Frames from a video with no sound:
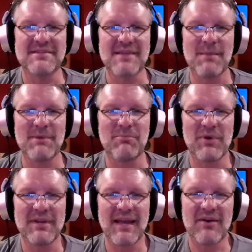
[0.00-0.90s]
I'm at a point
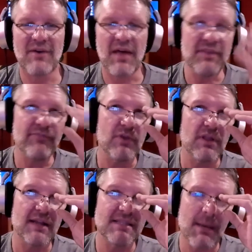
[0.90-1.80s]
now. I think for a
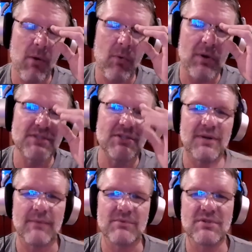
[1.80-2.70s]
lot of time I wanted to do
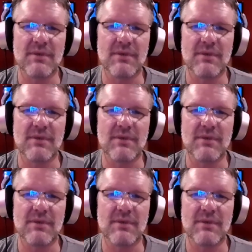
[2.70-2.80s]
it. And I was